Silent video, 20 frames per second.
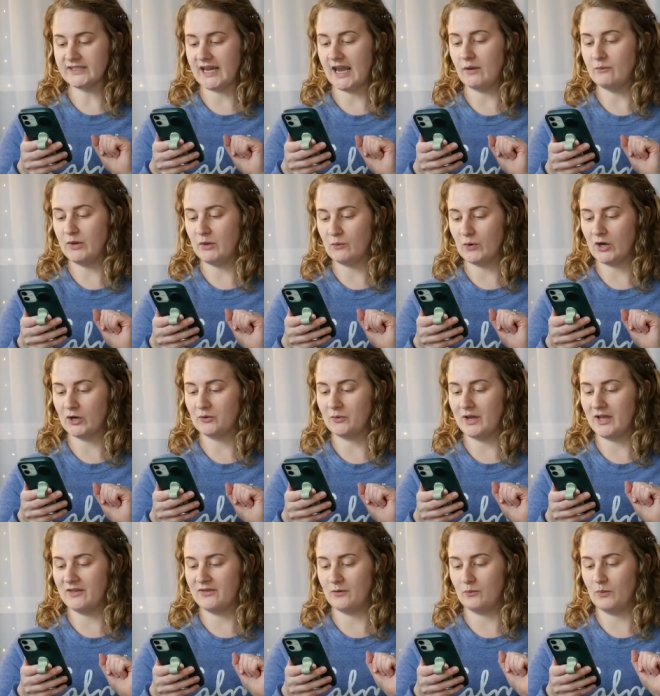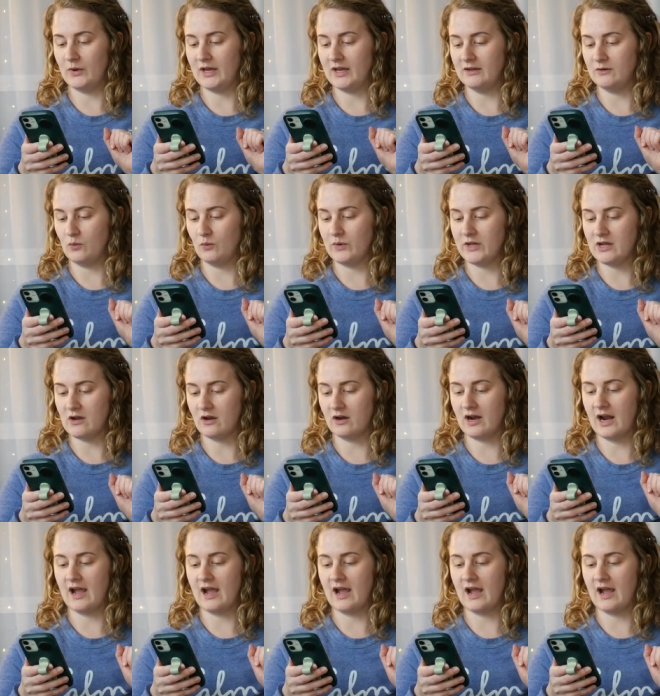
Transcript: can we work with when we are